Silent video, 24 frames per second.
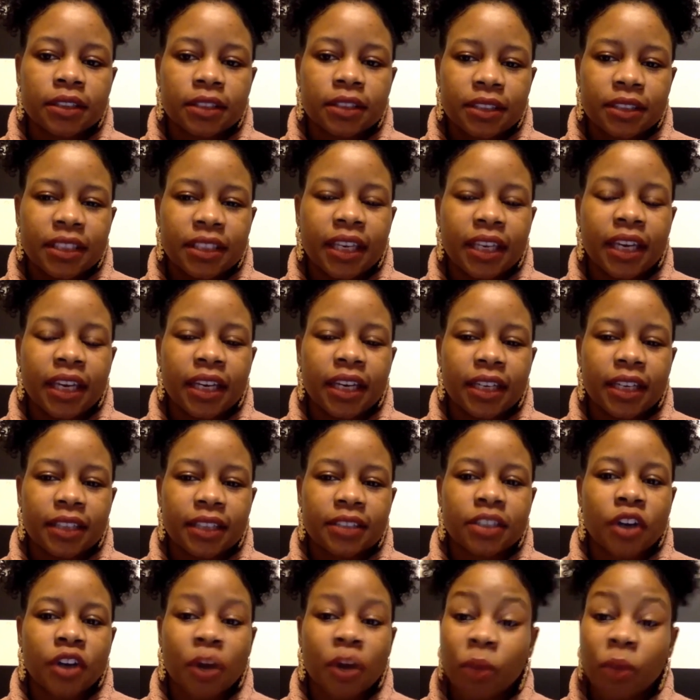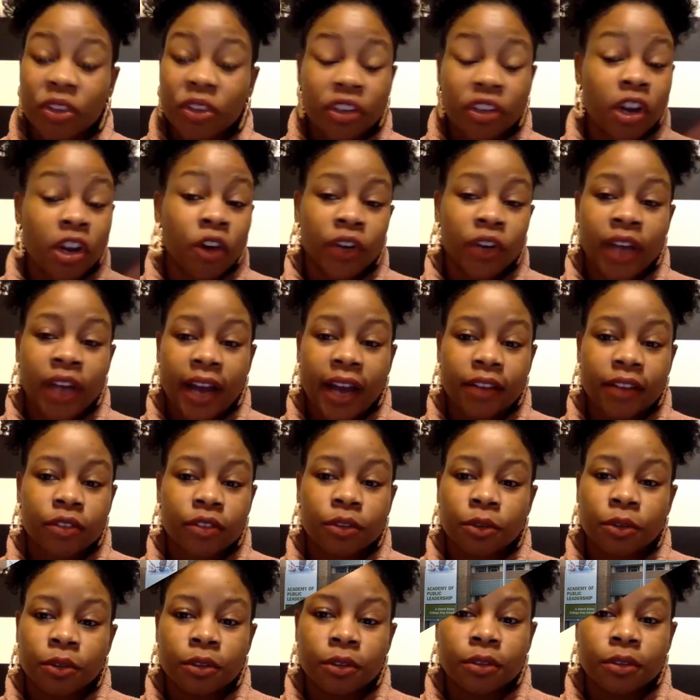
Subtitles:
Yeah, so I went to Cody High School,